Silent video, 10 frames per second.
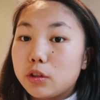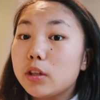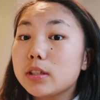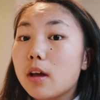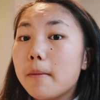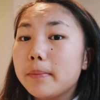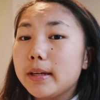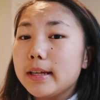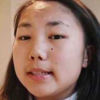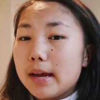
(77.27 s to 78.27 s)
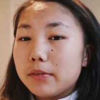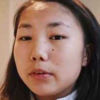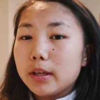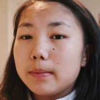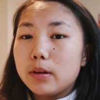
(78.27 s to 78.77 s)
So this company has never
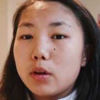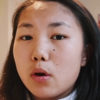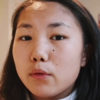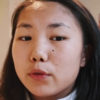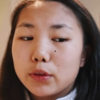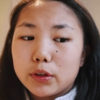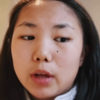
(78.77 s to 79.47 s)
really been known for their